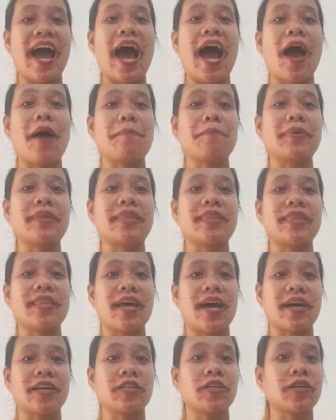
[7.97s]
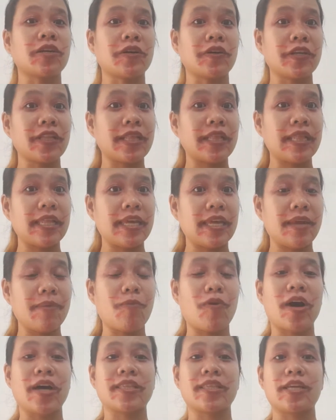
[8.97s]
Happy na currently
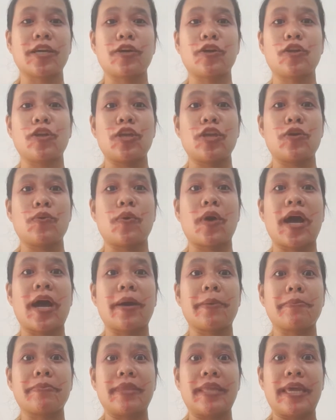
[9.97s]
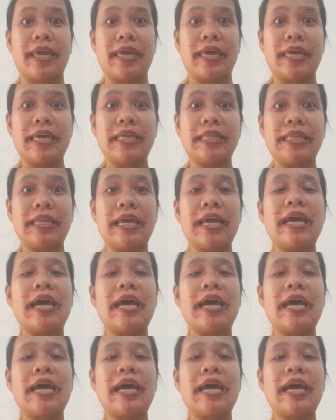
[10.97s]
matag ko niyo update